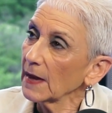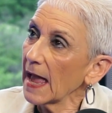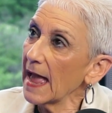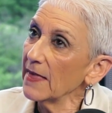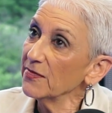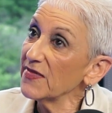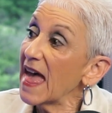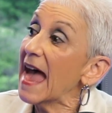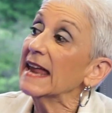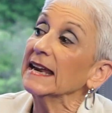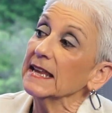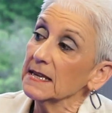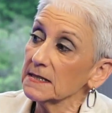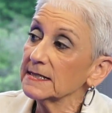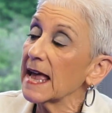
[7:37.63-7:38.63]
And that
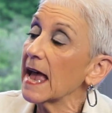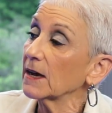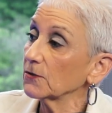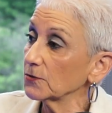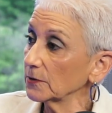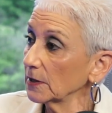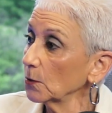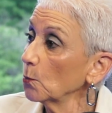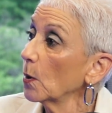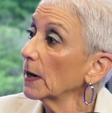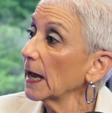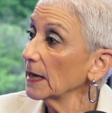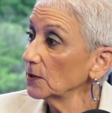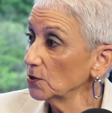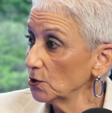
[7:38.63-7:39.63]
is actually what
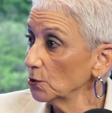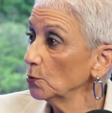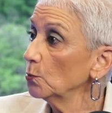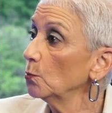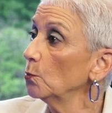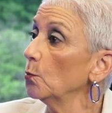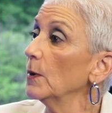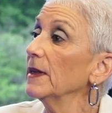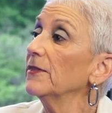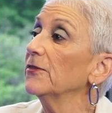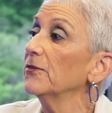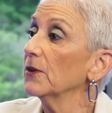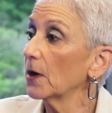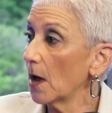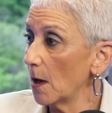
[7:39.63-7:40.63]
I do with
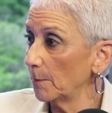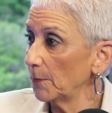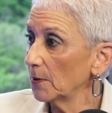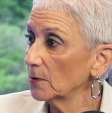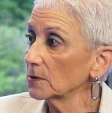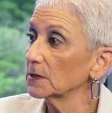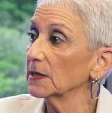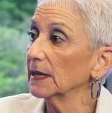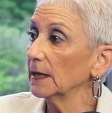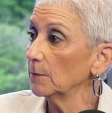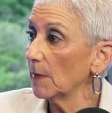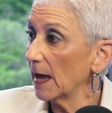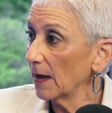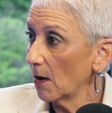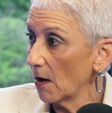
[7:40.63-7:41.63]
the couples in
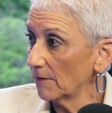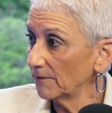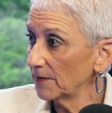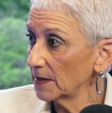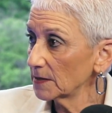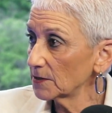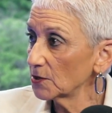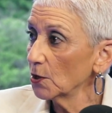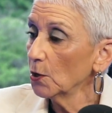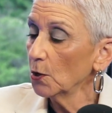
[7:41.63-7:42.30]
my office.